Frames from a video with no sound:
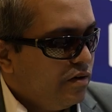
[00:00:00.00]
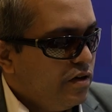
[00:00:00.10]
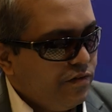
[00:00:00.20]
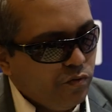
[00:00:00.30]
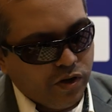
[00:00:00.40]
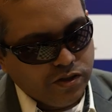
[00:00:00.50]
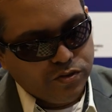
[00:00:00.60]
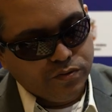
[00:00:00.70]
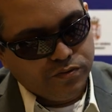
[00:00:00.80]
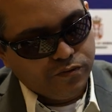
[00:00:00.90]
Even 1,
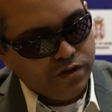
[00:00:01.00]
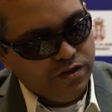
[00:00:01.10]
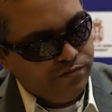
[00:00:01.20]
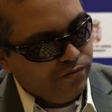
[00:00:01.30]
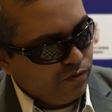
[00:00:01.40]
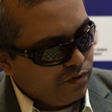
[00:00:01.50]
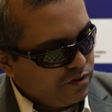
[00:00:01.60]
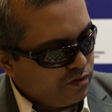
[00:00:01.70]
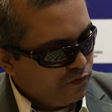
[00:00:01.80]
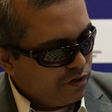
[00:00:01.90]
2, 3, 4,
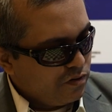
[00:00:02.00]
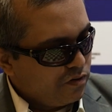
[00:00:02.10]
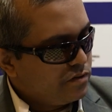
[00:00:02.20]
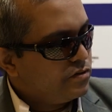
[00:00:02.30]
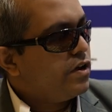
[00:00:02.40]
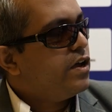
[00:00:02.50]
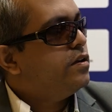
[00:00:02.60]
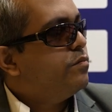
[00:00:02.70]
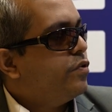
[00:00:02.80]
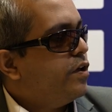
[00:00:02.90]
these are written on the side
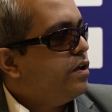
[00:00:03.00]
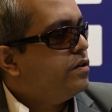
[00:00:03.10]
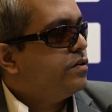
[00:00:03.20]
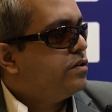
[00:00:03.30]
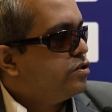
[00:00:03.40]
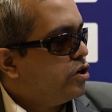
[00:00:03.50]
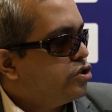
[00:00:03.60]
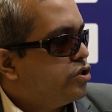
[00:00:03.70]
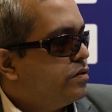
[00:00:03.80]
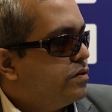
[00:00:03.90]
in Braille. You can
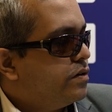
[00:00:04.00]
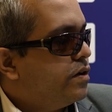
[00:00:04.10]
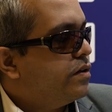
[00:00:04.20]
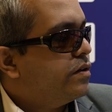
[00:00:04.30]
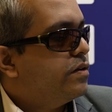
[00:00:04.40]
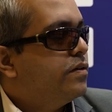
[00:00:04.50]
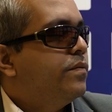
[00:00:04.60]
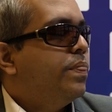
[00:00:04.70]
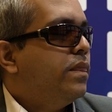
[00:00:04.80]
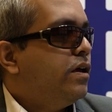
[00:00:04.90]
touch and
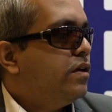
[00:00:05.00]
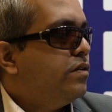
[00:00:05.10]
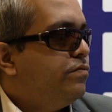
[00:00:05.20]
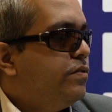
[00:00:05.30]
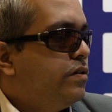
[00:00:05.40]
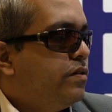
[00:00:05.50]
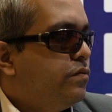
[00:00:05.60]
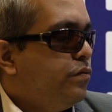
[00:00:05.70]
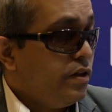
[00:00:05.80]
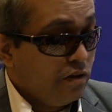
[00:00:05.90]
feel.
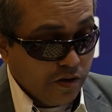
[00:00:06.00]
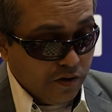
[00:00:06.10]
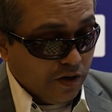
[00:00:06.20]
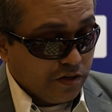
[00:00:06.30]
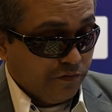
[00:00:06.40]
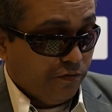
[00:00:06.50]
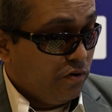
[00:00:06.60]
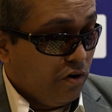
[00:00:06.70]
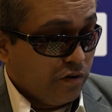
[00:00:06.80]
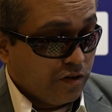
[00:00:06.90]
Well, for
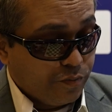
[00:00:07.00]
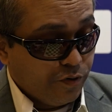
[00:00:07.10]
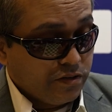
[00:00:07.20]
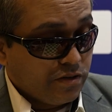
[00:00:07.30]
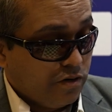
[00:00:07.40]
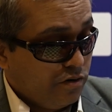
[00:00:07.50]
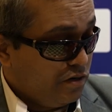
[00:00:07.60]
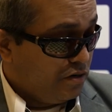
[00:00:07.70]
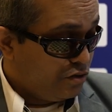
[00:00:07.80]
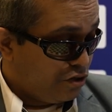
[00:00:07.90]
long experience, I don't
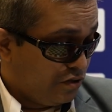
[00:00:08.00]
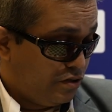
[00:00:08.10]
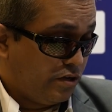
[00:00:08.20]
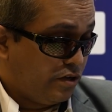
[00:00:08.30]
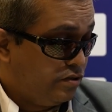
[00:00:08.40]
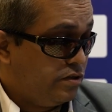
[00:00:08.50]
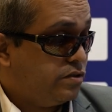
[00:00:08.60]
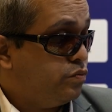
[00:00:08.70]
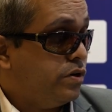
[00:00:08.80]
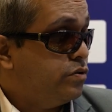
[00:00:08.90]
need to touch
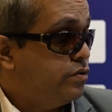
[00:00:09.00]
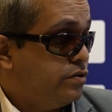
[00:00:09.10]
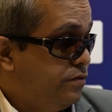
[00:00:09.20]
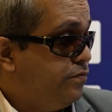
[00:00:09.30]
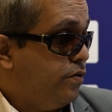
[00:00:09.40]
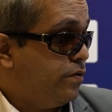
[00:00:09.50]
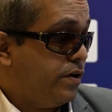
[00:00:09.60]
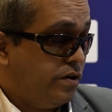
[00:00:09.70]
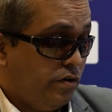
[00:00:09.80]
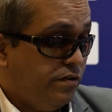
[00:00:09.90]
this 1, 2, 3, 4.
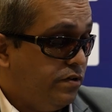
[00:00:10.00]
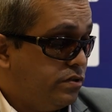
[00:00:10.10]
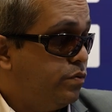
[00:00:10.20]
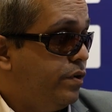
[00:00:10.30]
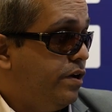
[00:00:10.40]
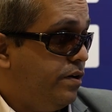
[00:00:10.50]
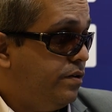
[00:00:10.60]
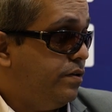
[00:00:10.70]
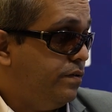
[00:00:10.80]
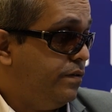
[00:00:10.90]
I know every
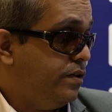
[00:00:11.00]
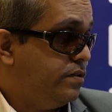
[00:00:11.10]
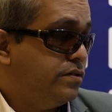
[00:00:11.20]
square, all right?